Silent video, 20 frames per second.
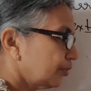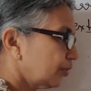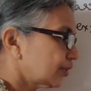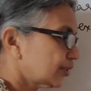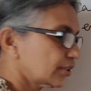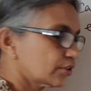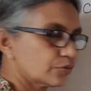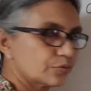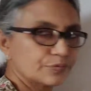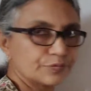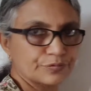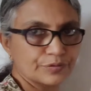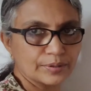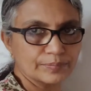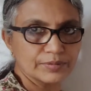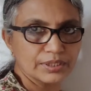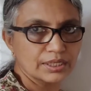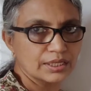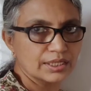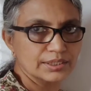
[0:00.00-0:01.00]
This is
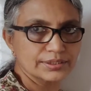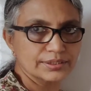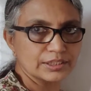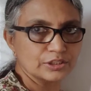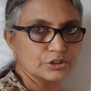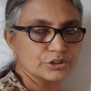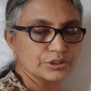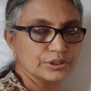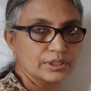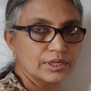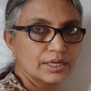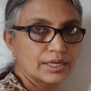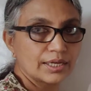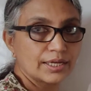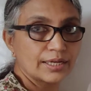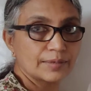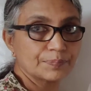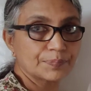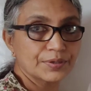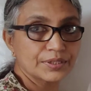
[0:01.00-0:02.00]
from the last session,
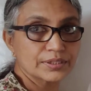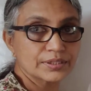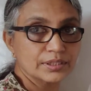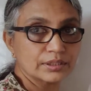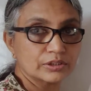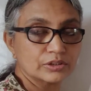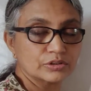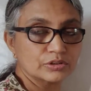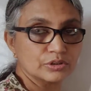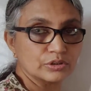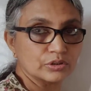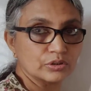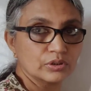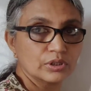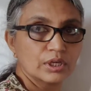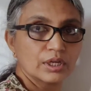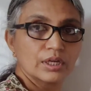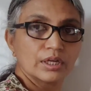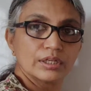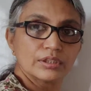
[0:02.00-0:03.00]
Ampere's circular law.
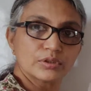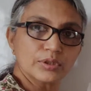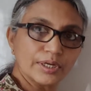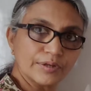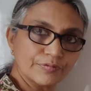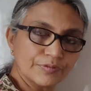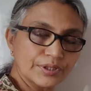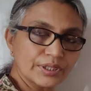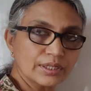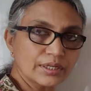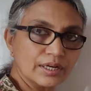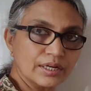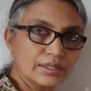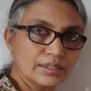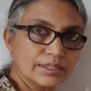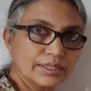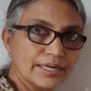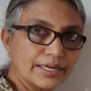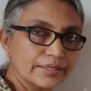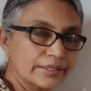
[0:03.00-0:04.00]
So every
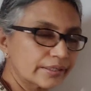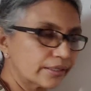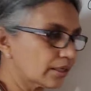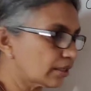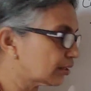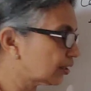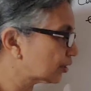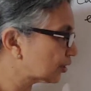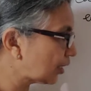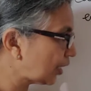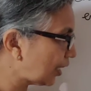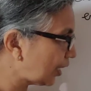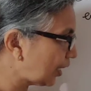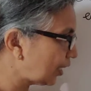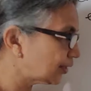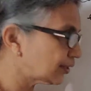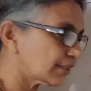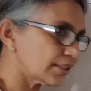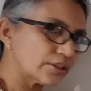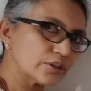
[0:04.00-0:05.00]
current carrying conductor
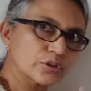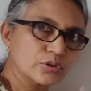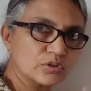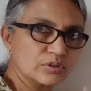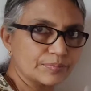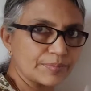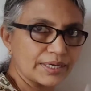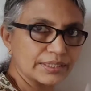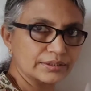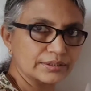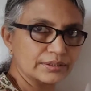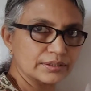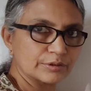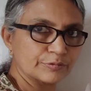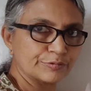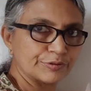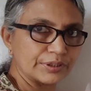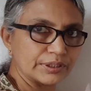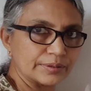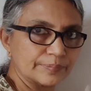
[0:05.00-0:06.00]
has its own
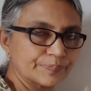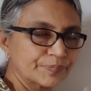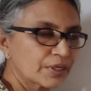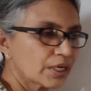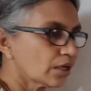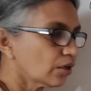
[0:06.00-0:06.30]
magnetic field.